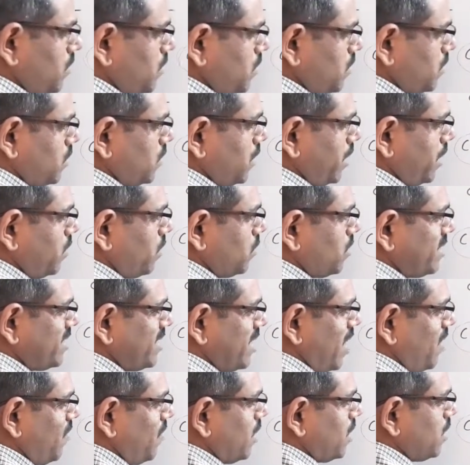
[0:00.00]
So that will
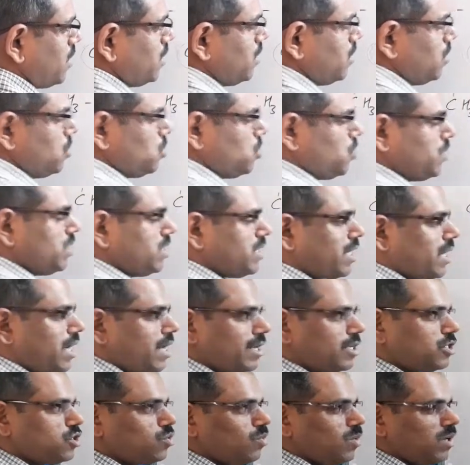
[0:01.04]
7. So which is the
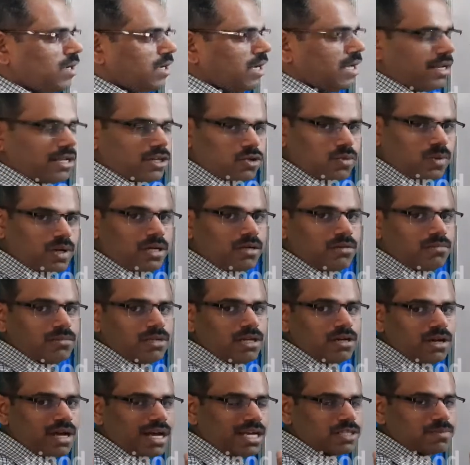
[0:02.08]
correct one?
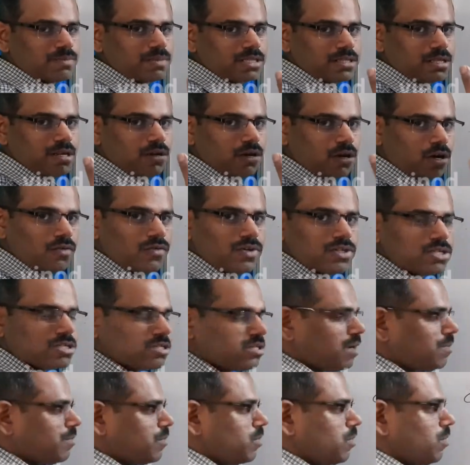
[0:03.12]
Then as per the lowest
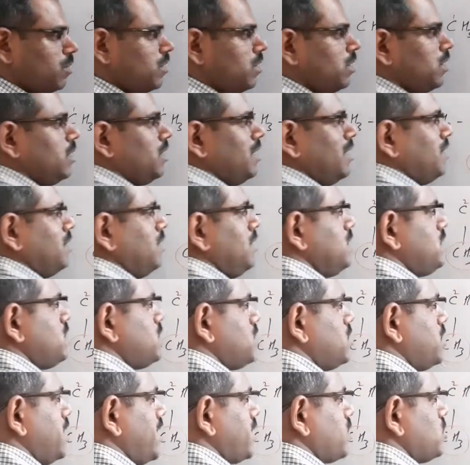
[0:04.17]
sum rule, this
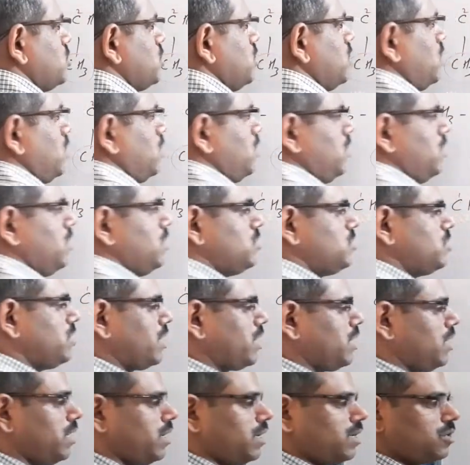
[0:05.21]
structure is the
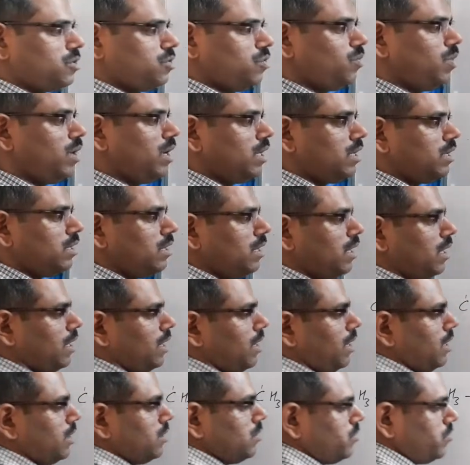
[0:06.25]
correct one
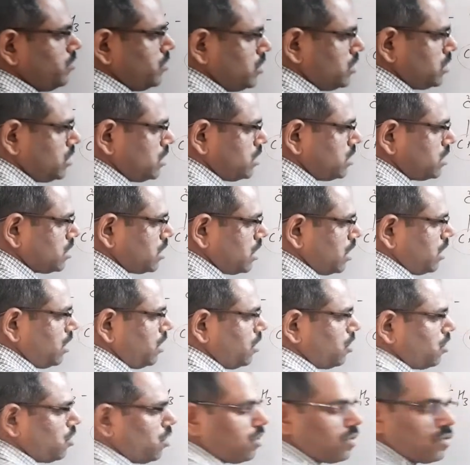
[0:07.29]
and this is the
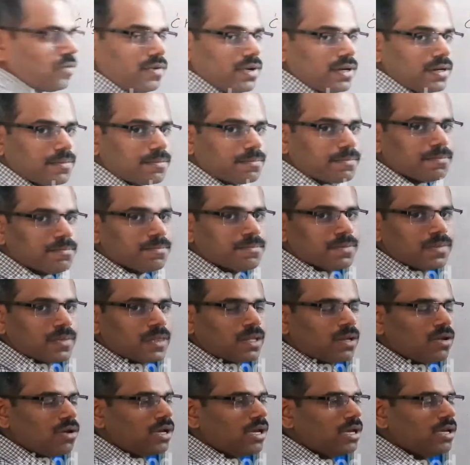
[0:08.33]
wrong one.
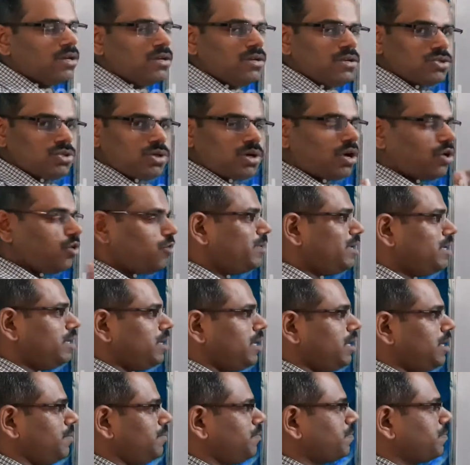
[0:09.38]
Okay, so how do we
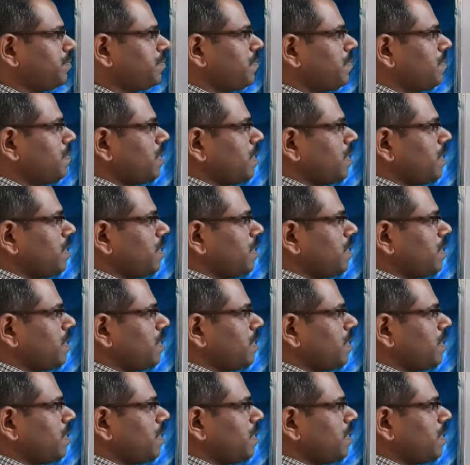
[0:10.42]
name?